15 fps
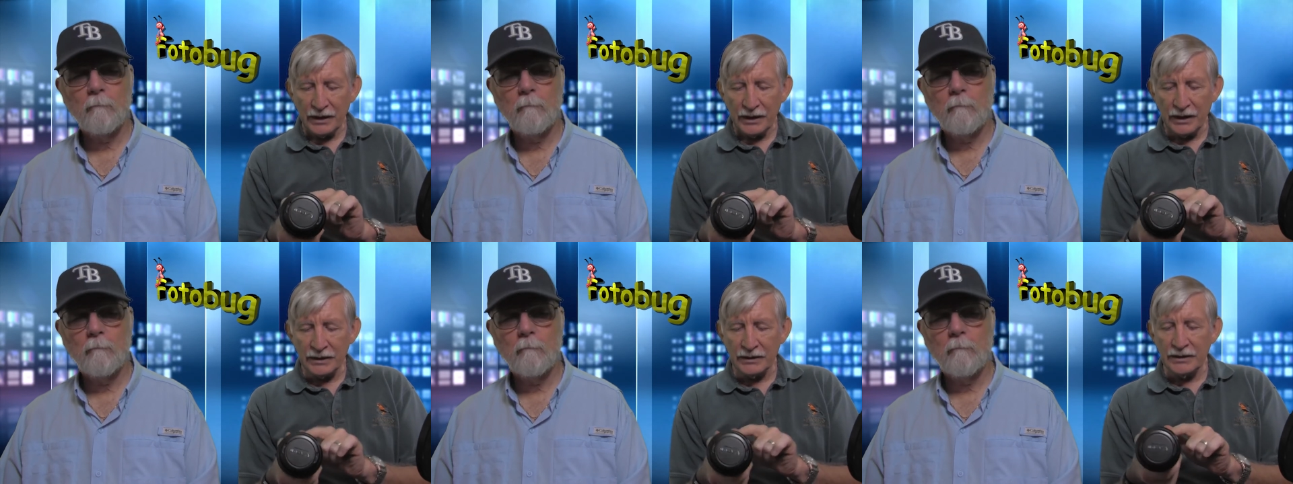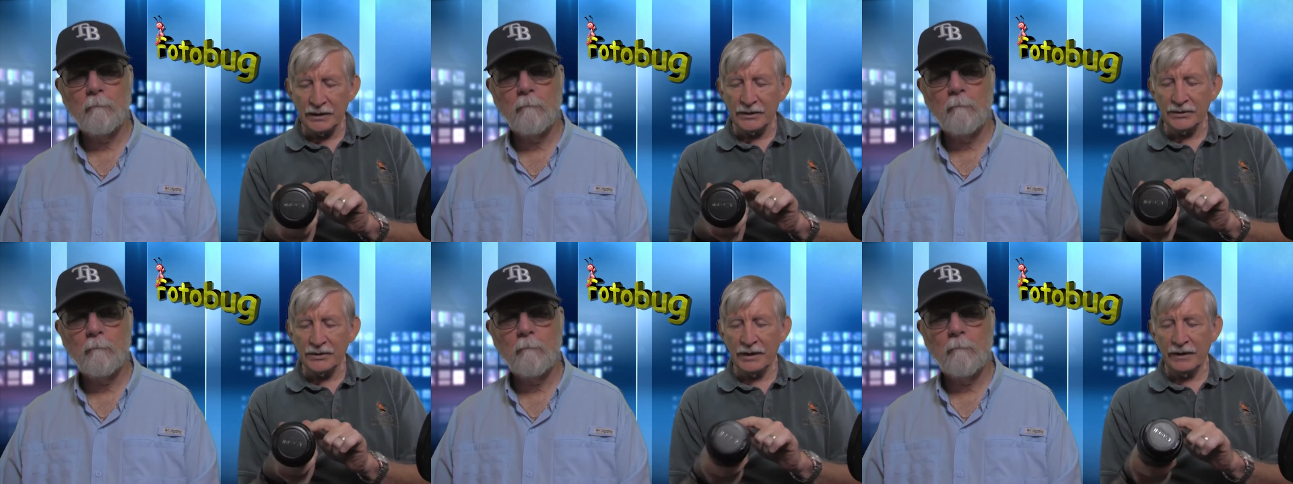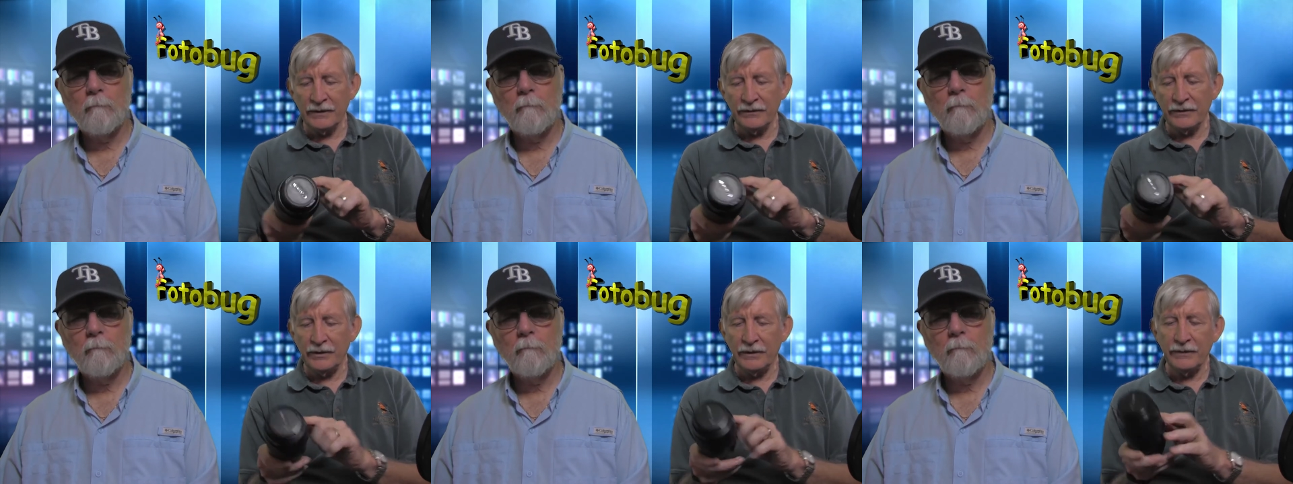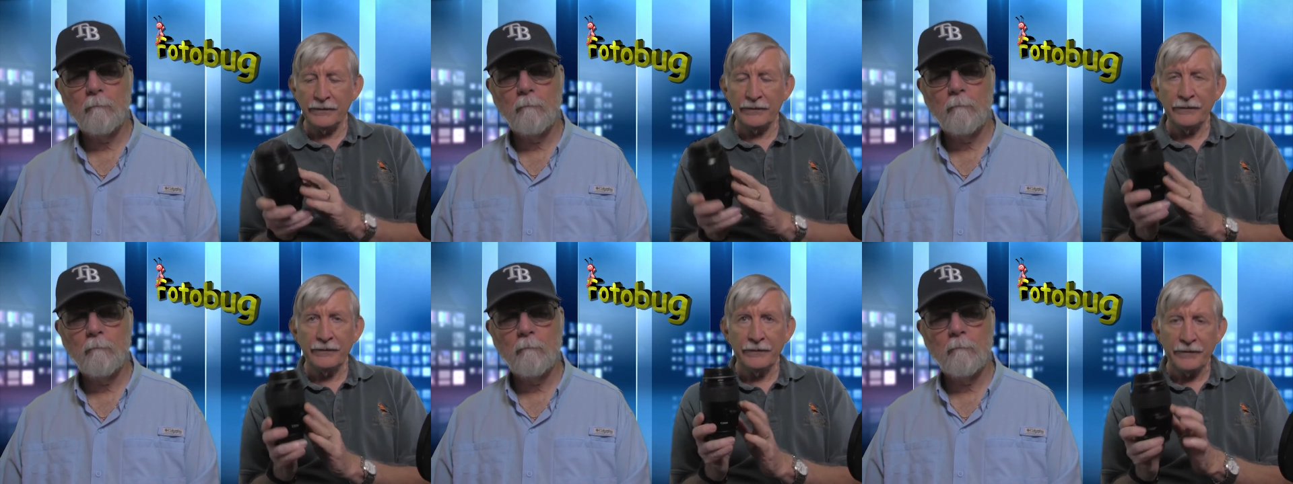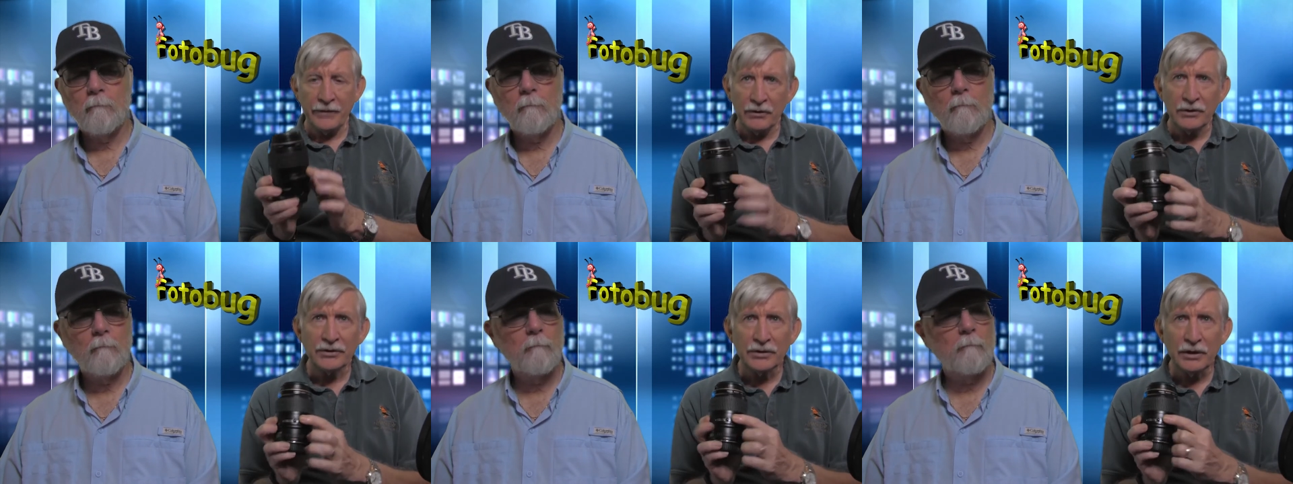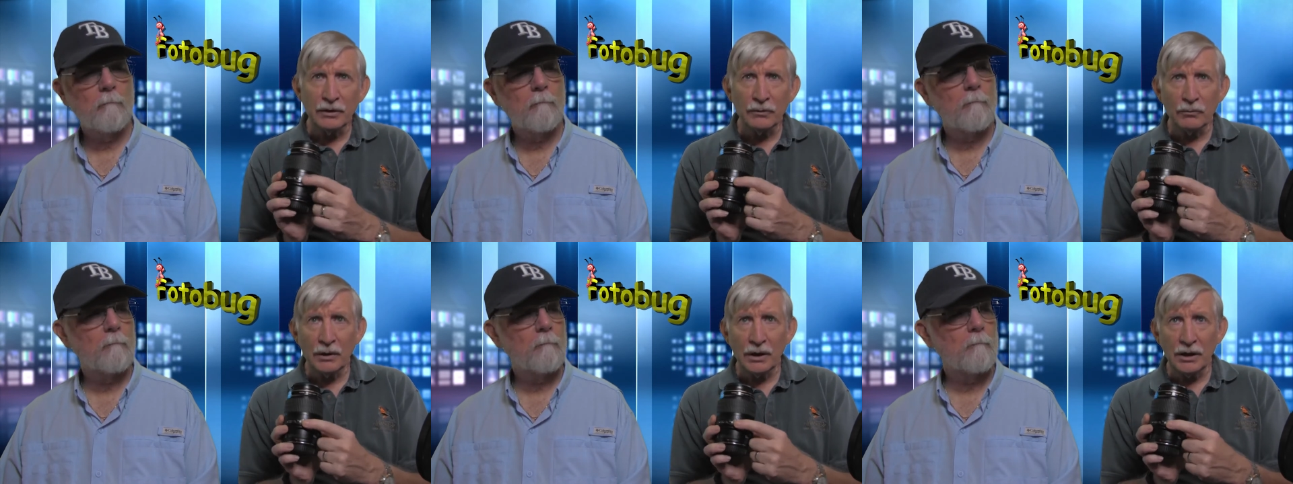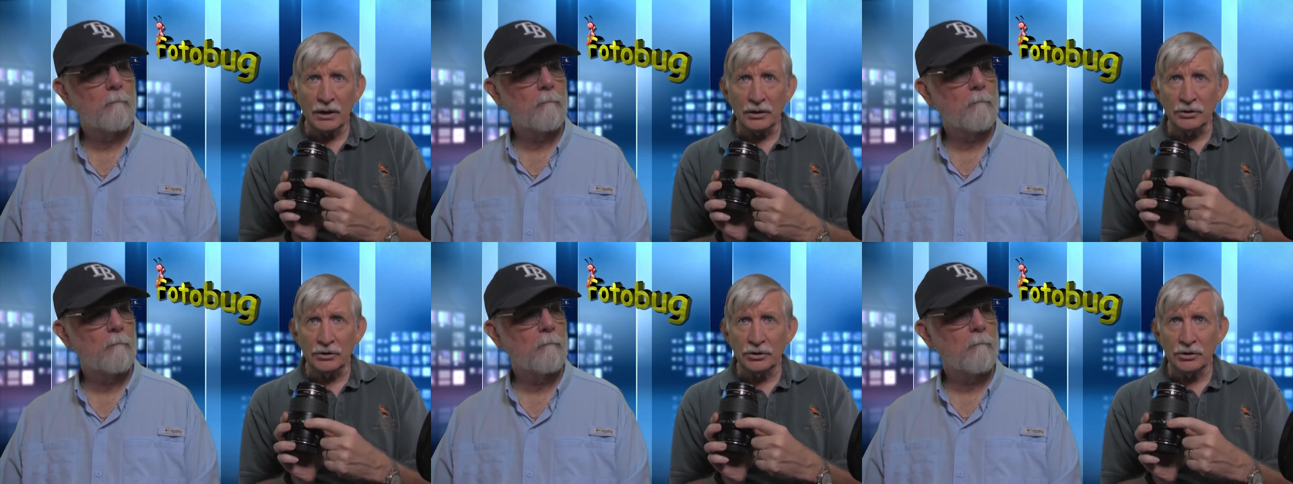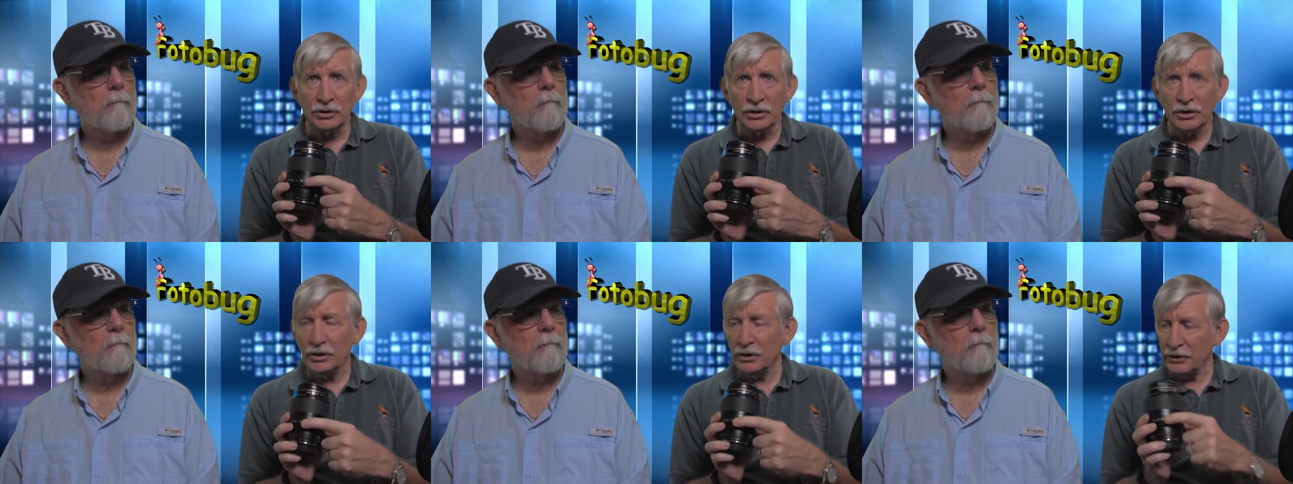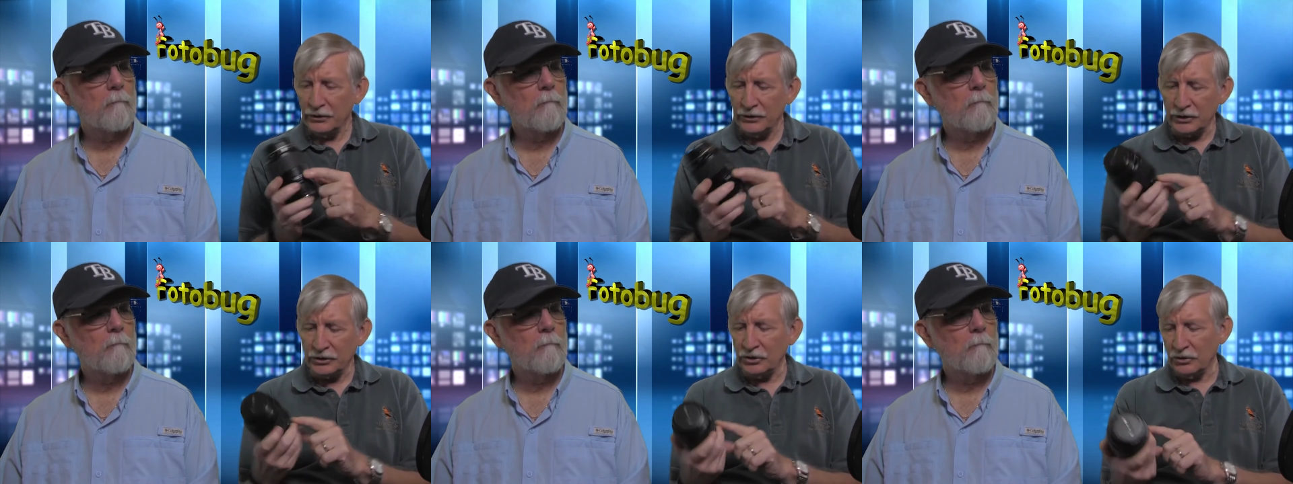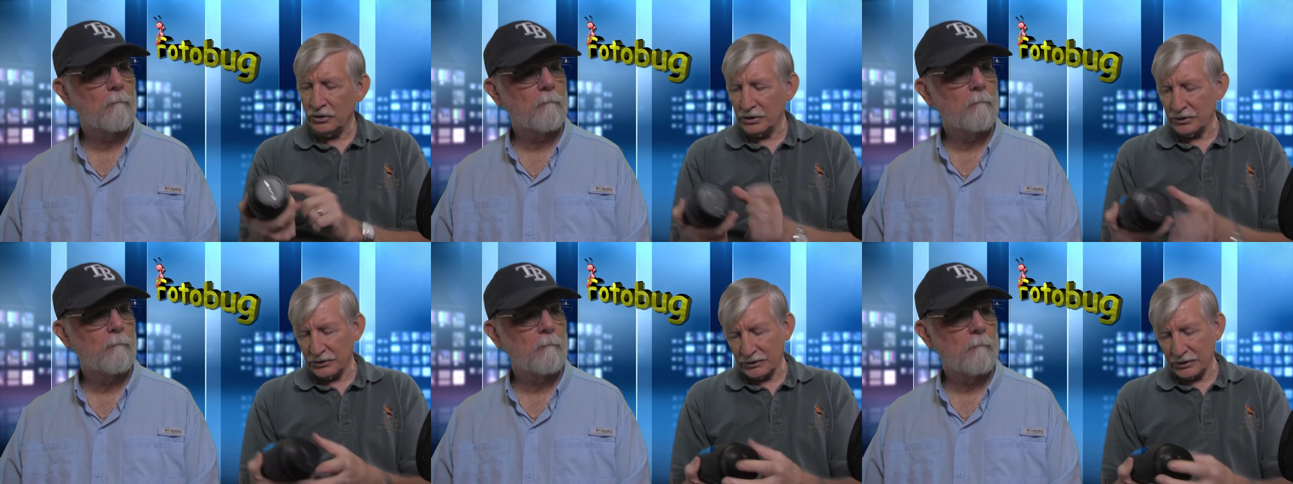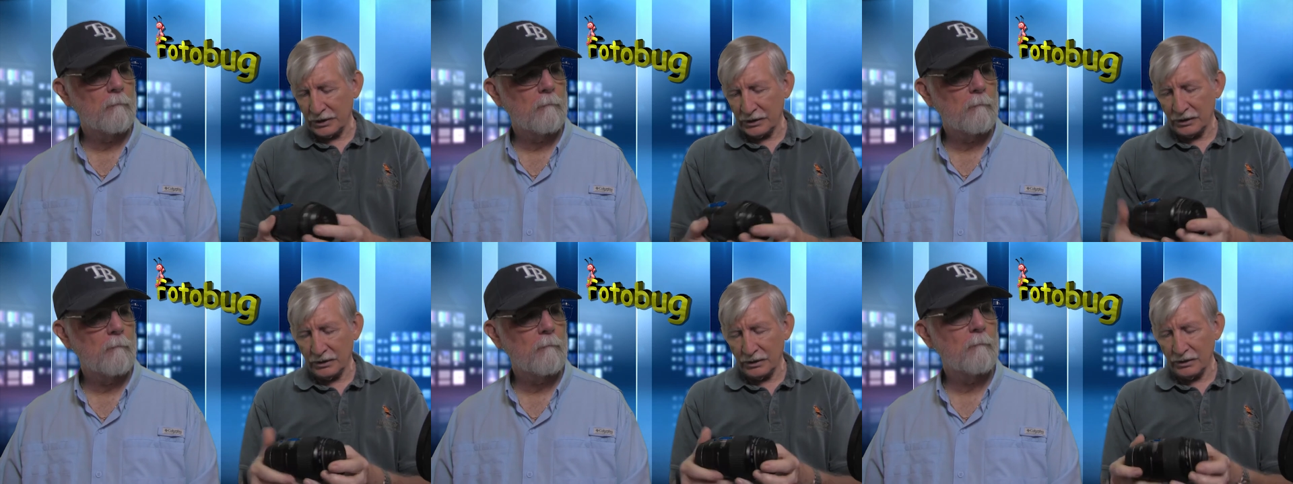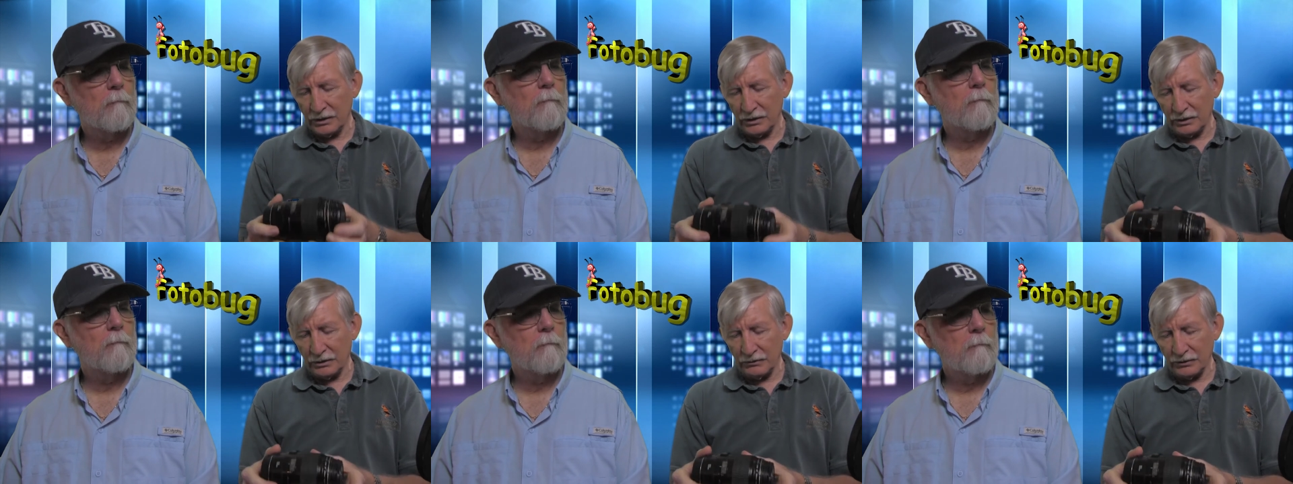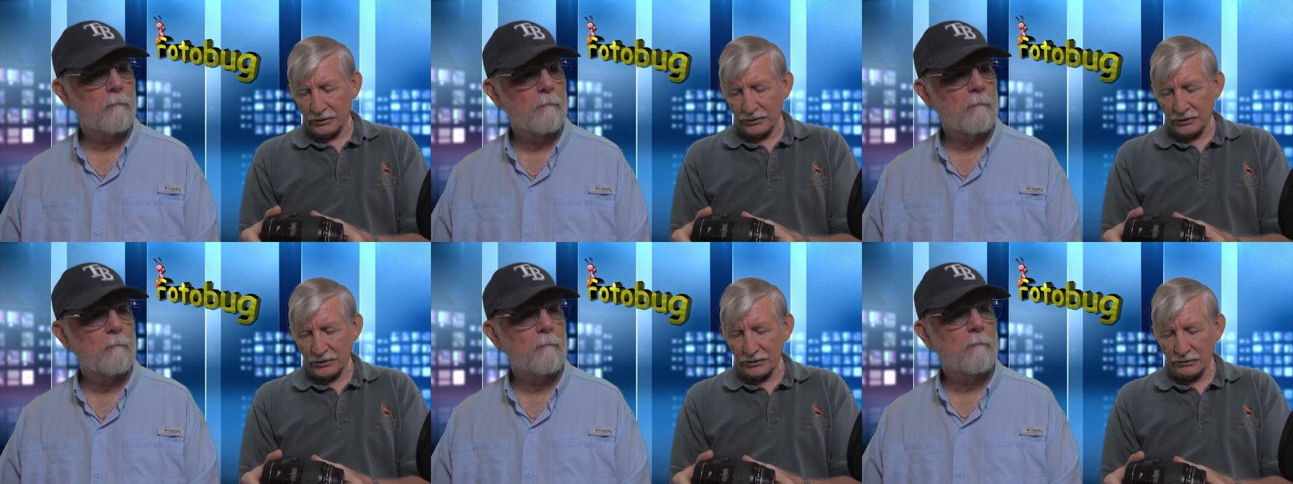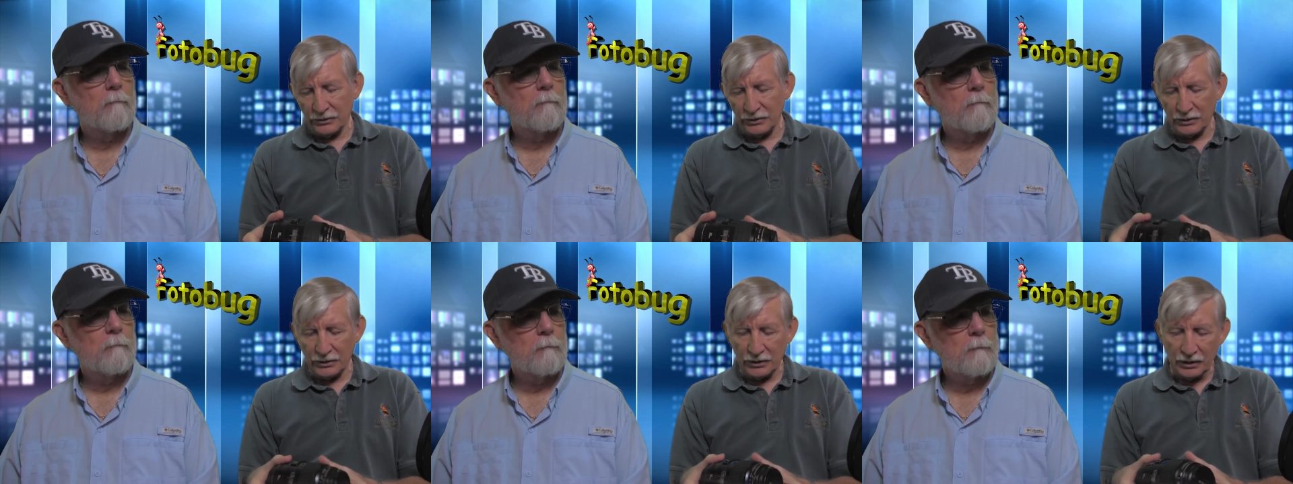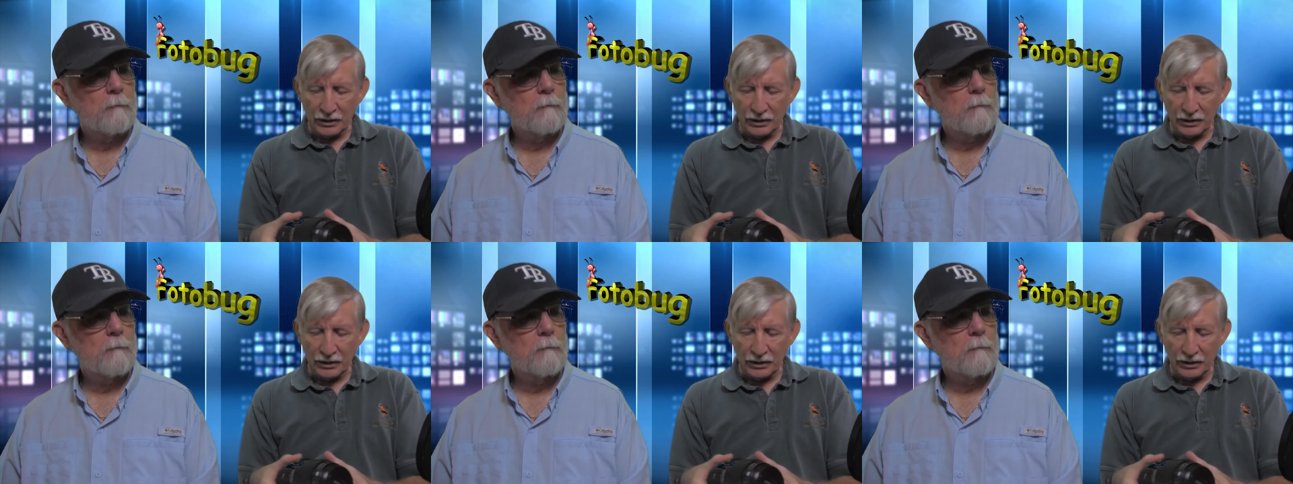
Speaker 1: It does have a focusing range that you can set, and which this one